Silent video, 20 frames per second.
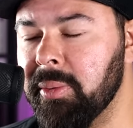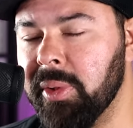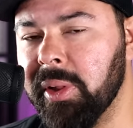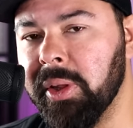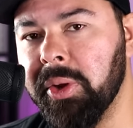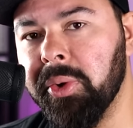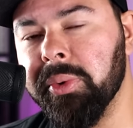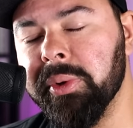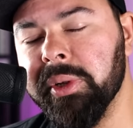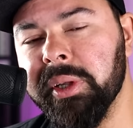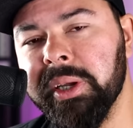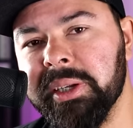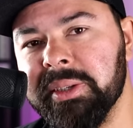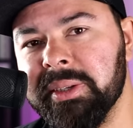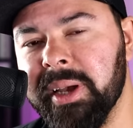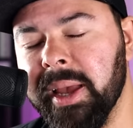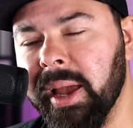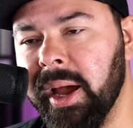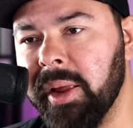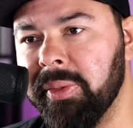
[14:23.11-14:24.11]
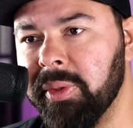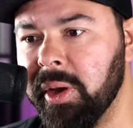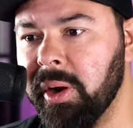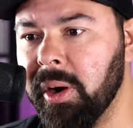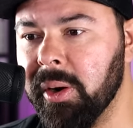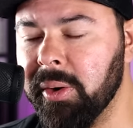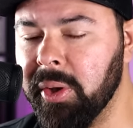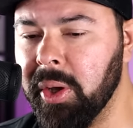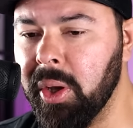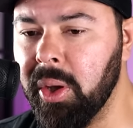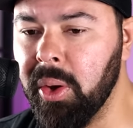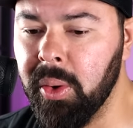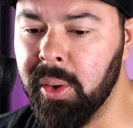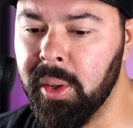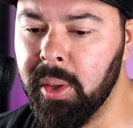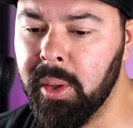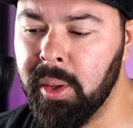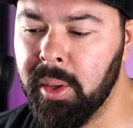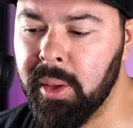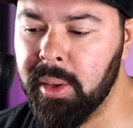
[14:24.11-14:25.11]
literally as I got in the car to
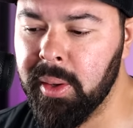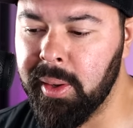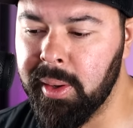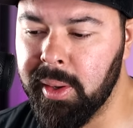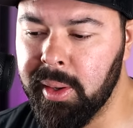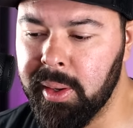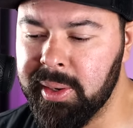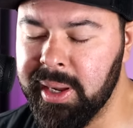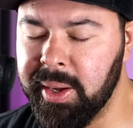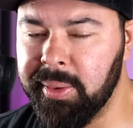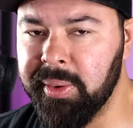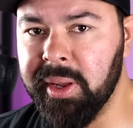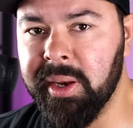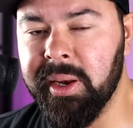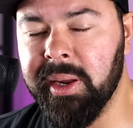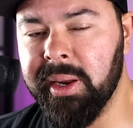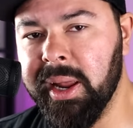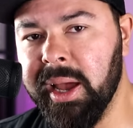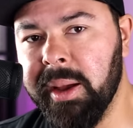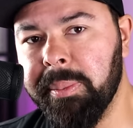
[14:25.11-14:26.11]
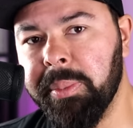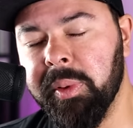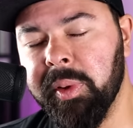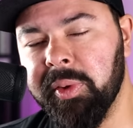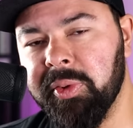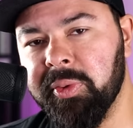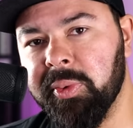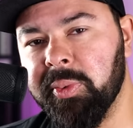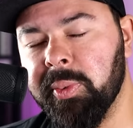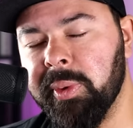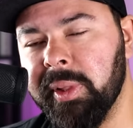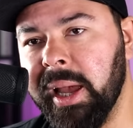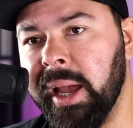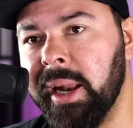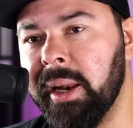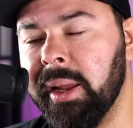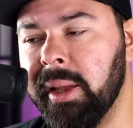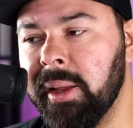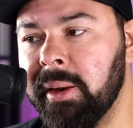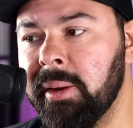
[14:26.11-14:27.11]
go down to Indianapolis was when
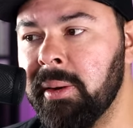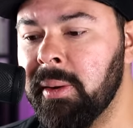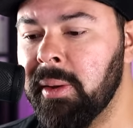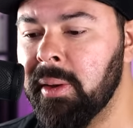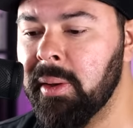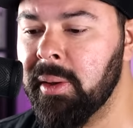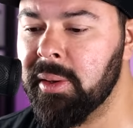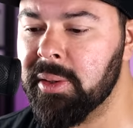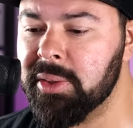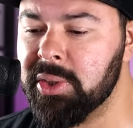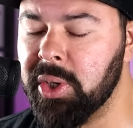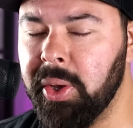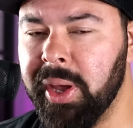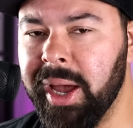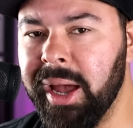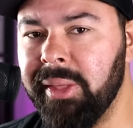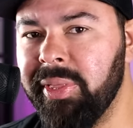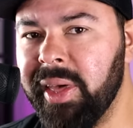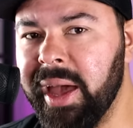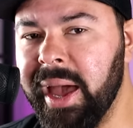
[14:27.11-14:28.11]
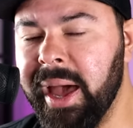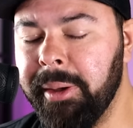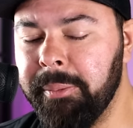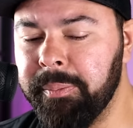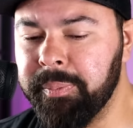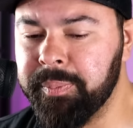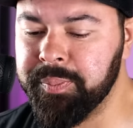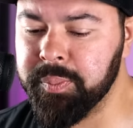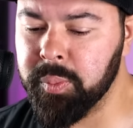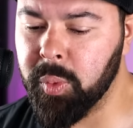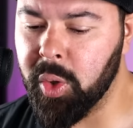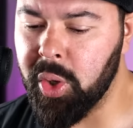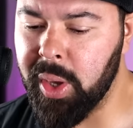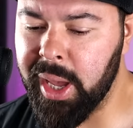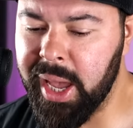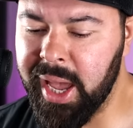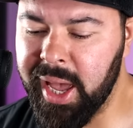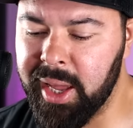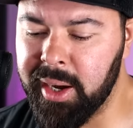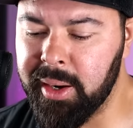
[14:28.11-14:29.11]
that hit. So you had that.
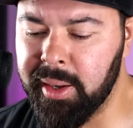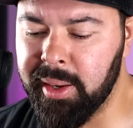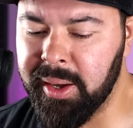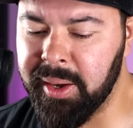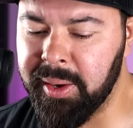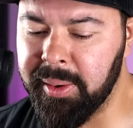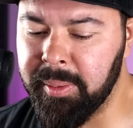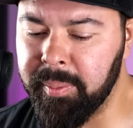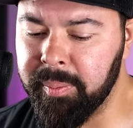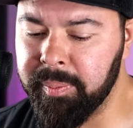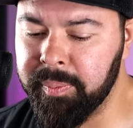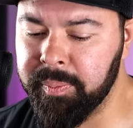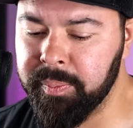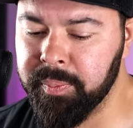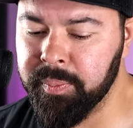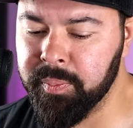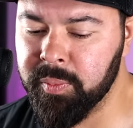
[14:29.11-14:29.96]
You had,